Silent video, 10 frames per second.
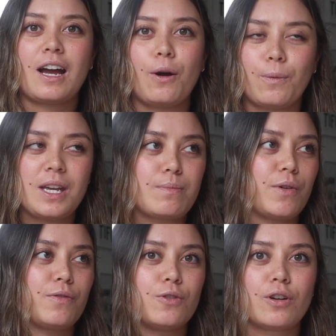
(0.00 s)
a week
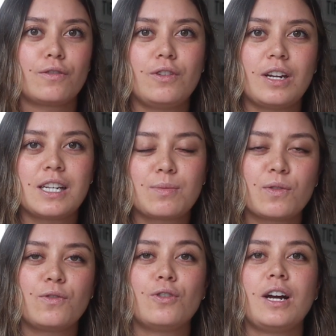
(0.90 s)
before, a few days
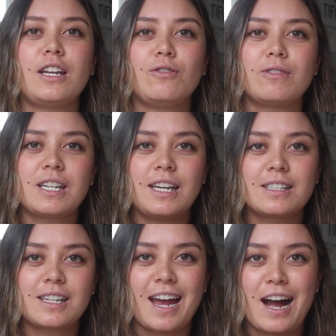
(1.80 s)
before, and you
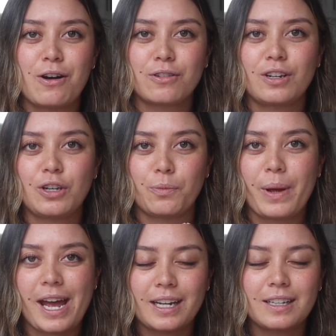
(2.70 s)
test out your
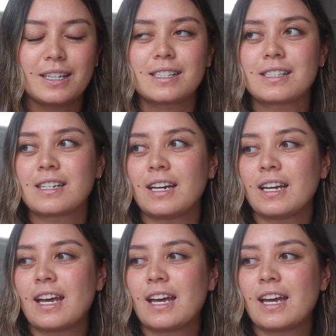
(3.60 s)
packing list